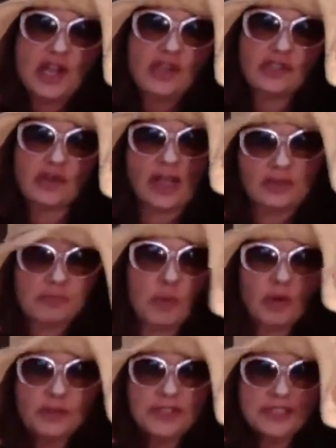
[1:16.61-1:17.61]
So I
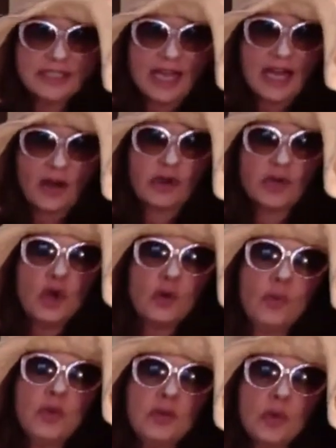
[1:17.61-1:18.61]
pulled it down.
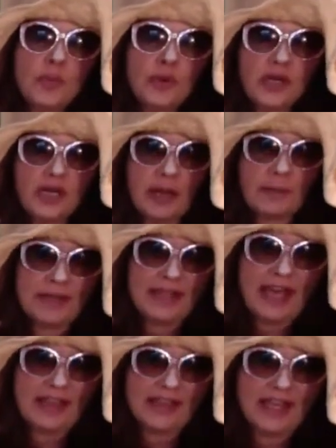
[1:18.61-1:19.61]
We will put it up
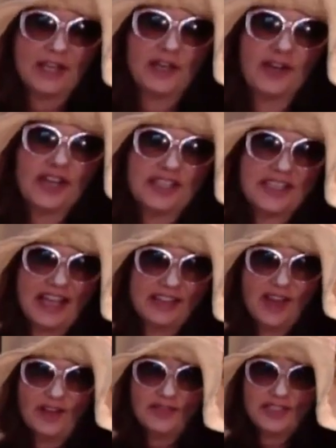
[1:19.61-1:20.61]
again later because I
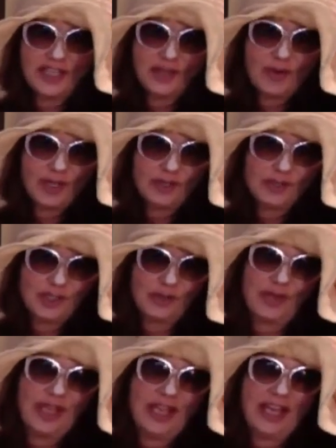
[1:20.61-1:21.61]
love seeing what you're
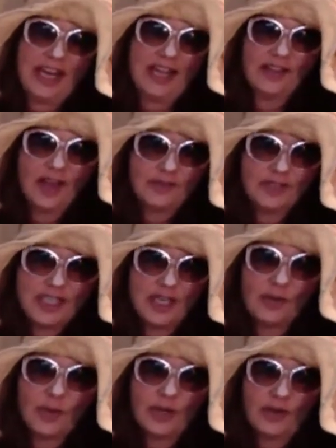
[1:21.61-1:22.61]
doing and I love to
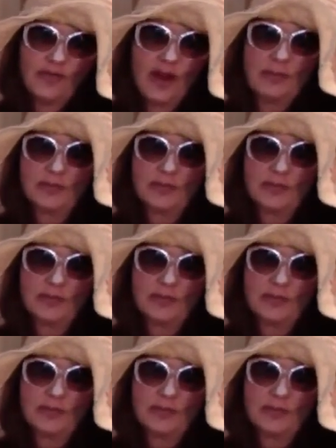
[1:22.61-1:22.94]
hear where you're from.